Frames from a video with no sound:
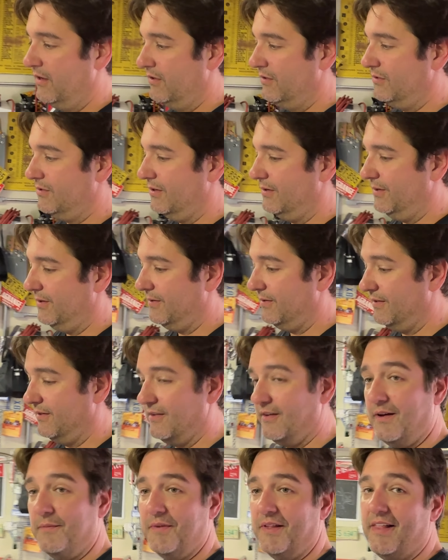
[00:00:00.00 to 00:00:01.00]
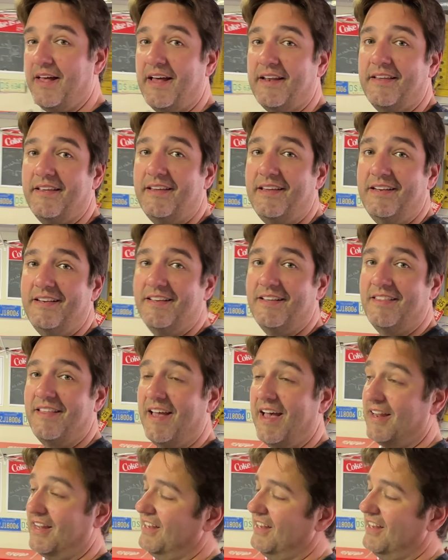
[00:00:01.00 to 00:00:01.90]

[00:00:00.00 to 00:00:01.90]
So I'm glad that he did that.